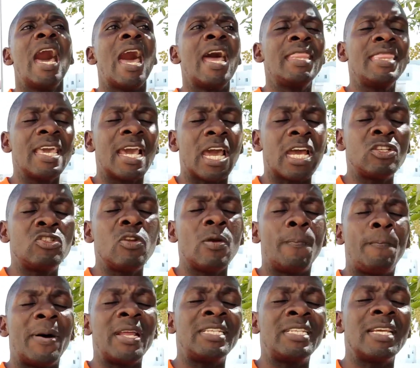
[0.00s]
and the
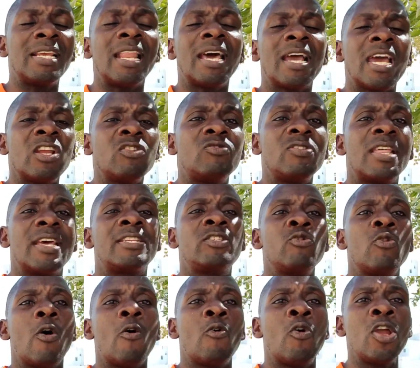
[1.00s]
particular country
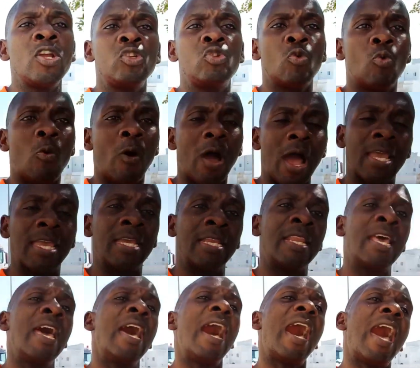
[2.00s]
that you are going to work in,